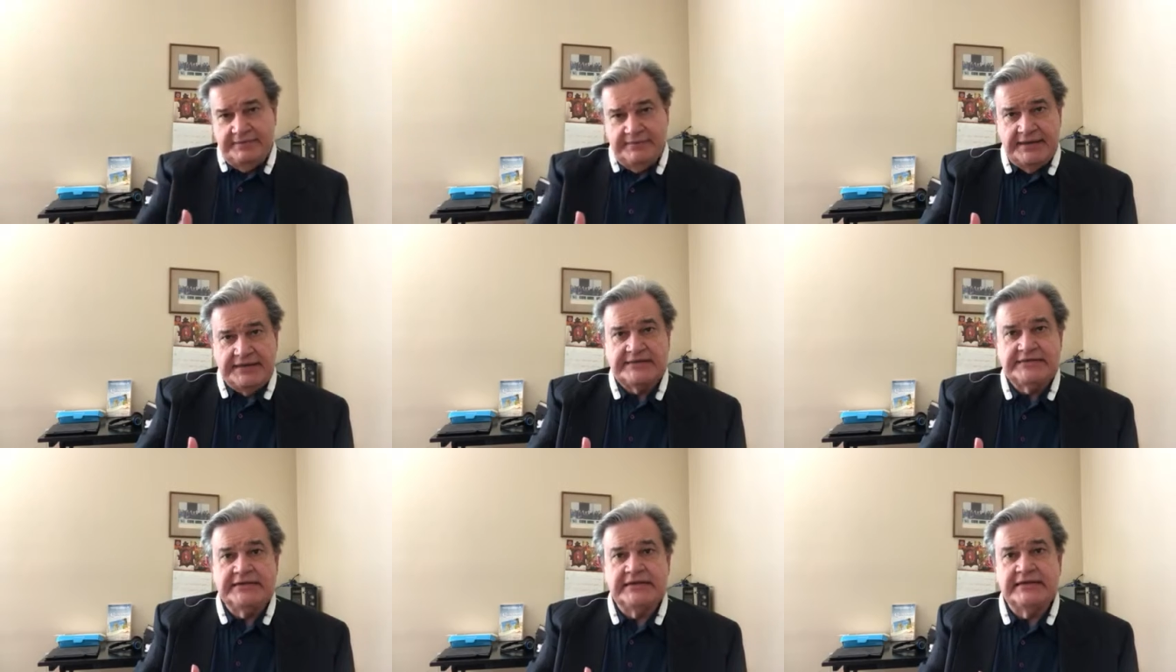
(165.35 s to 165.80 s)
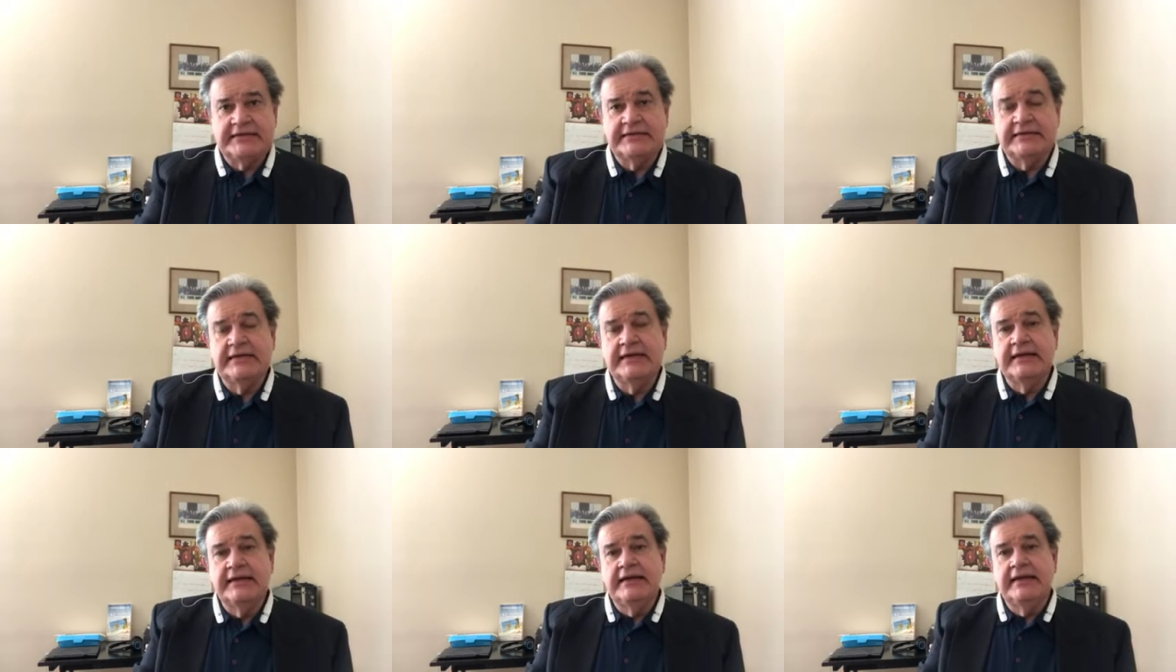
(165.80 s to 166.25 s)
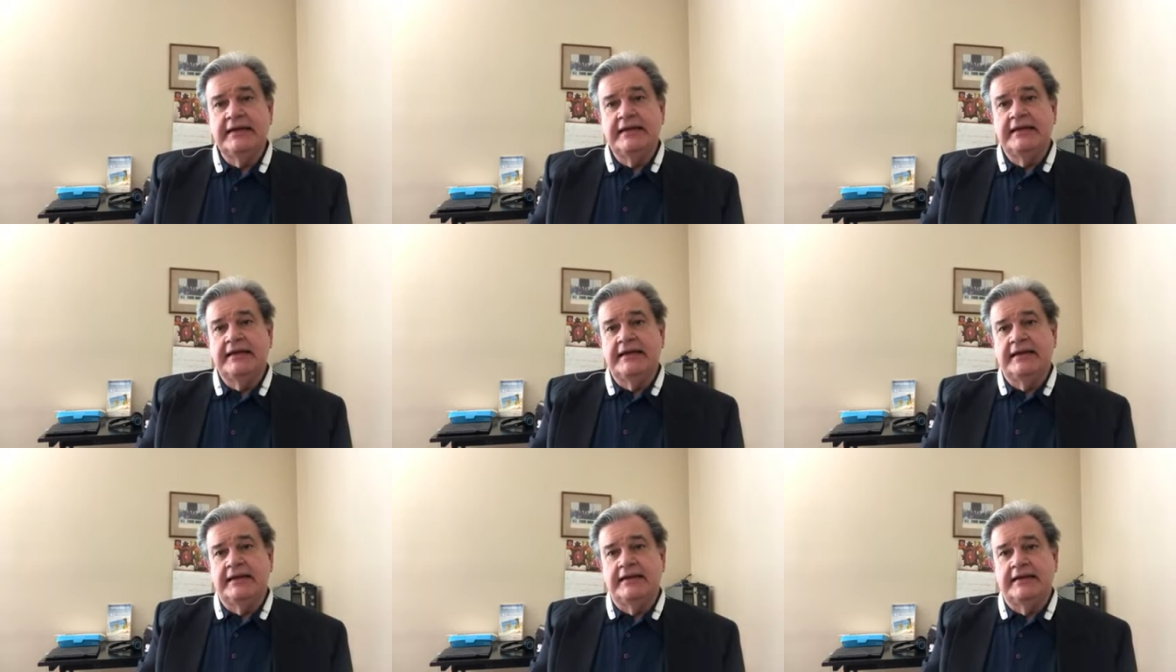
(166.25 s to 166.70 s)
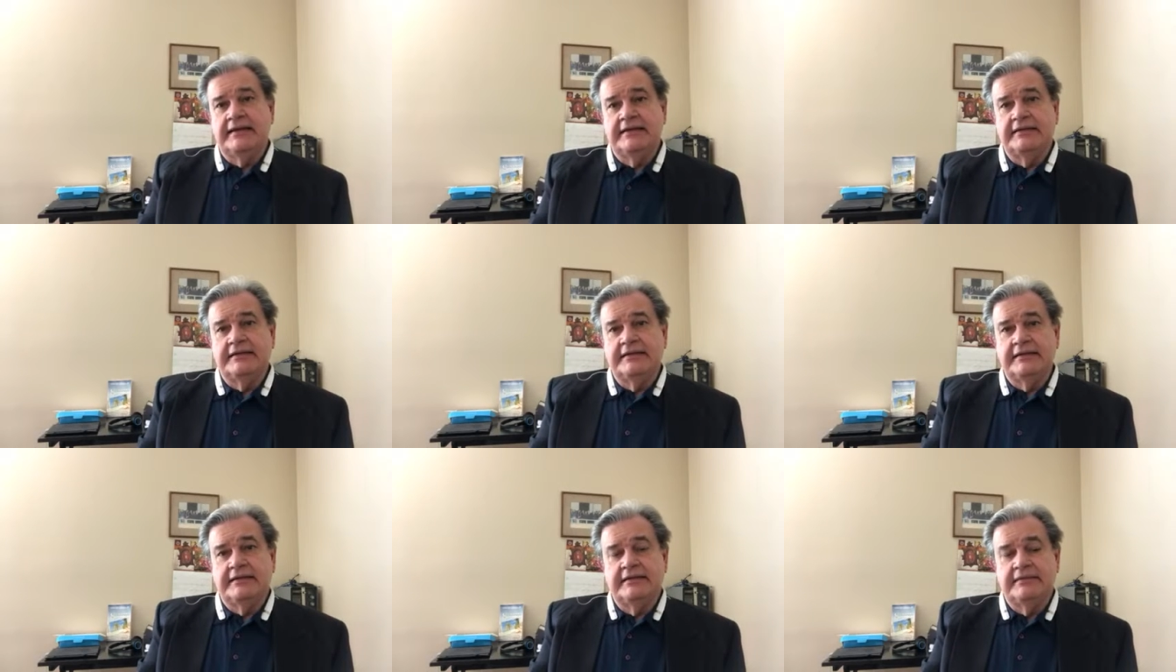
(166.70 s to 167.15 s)
The Mexican, uh,
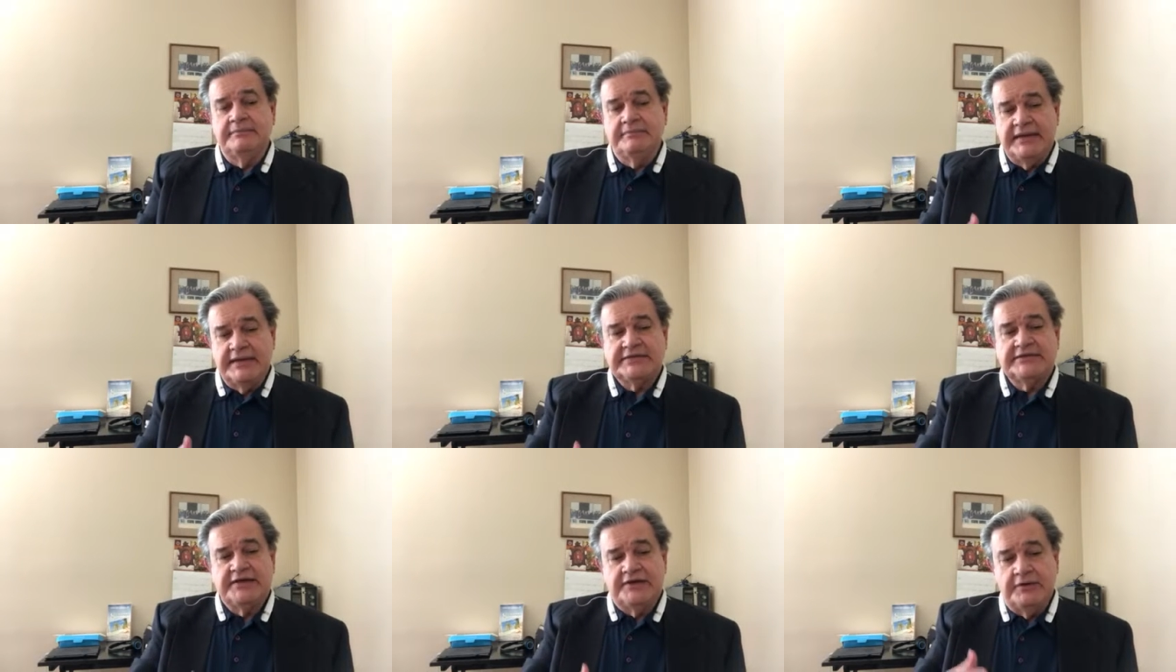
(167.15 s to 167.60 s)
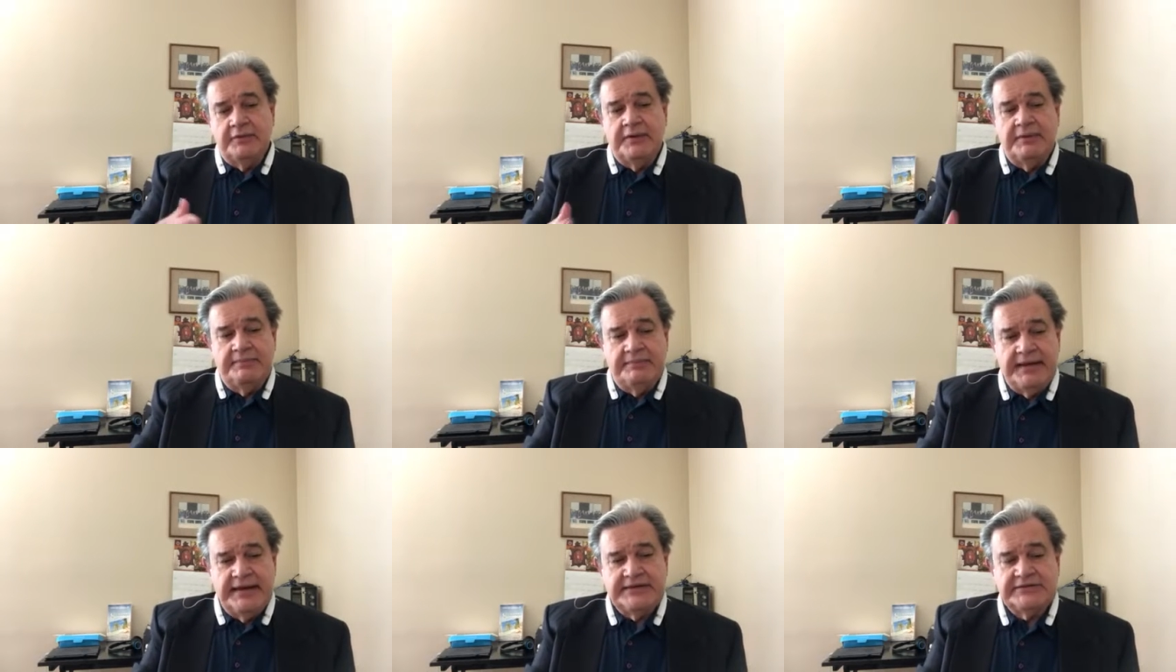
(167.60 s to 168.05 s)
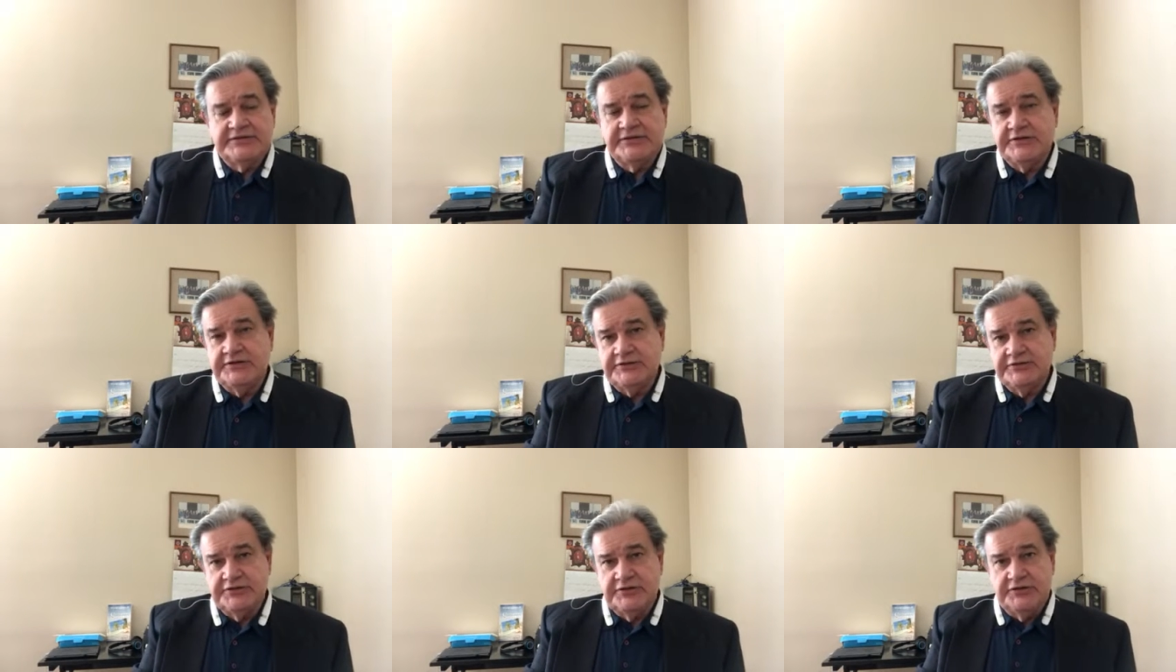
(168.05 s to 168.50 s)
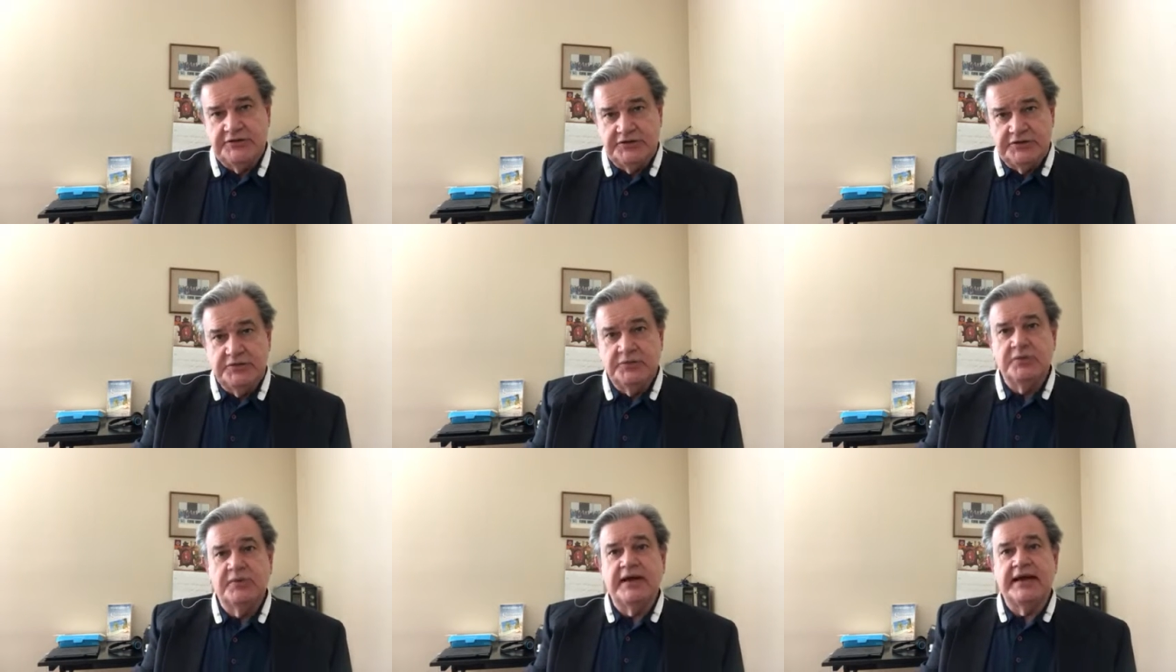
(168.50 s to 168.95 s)
the Mexico ambassador to the
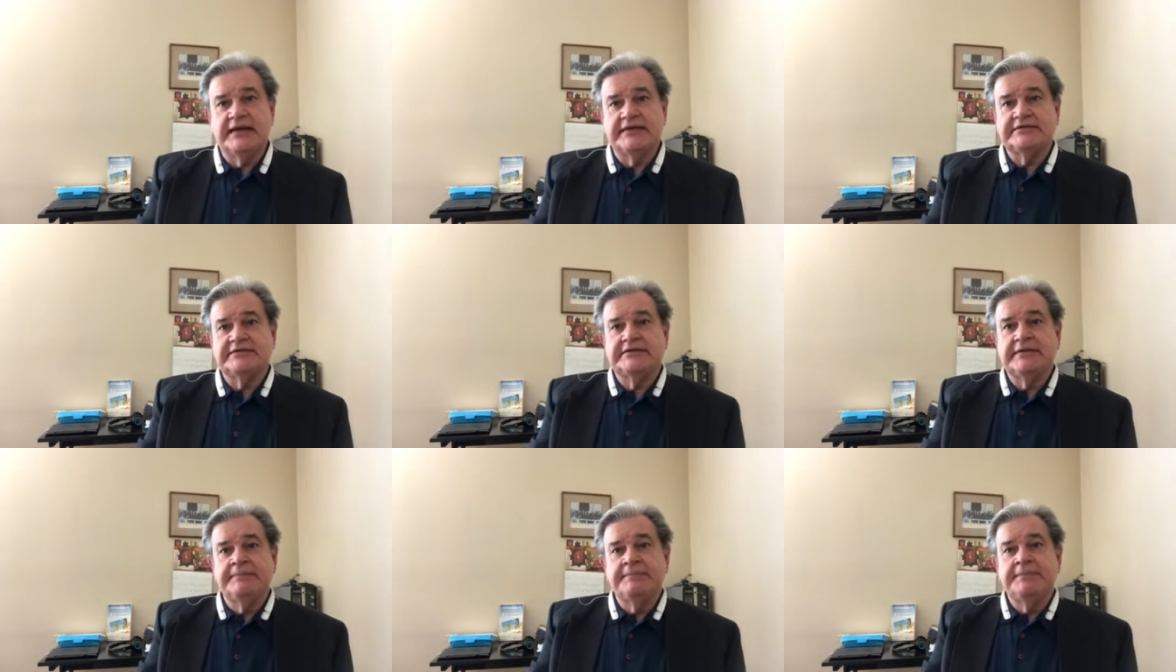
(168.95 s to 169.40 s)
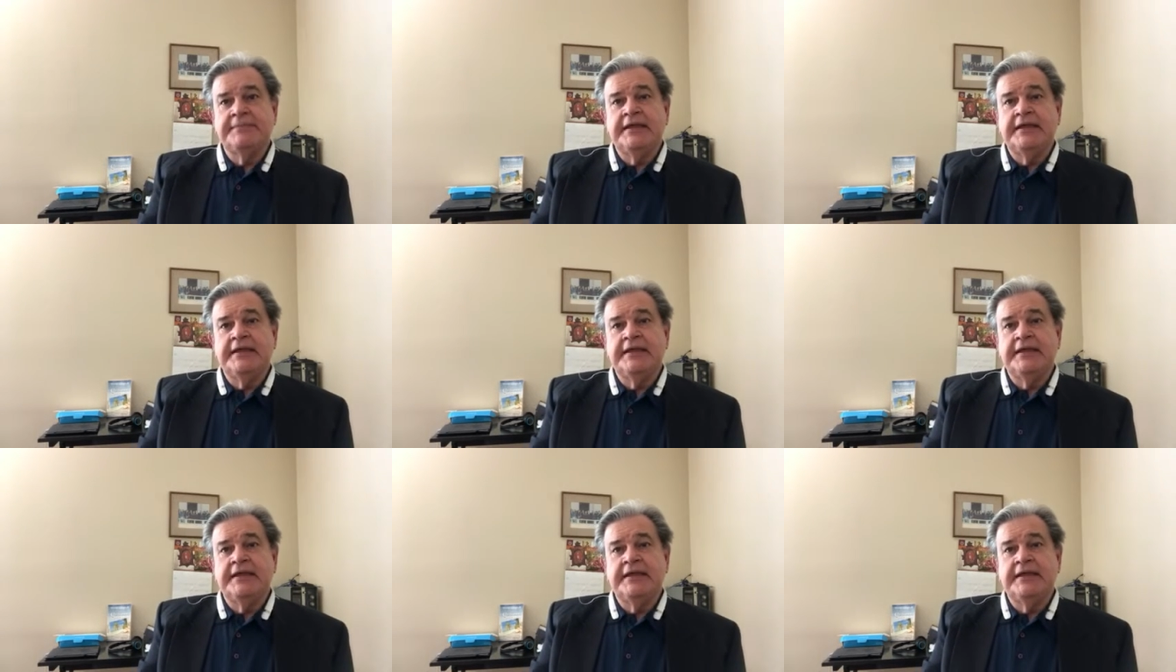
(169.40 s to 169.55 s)
U.S.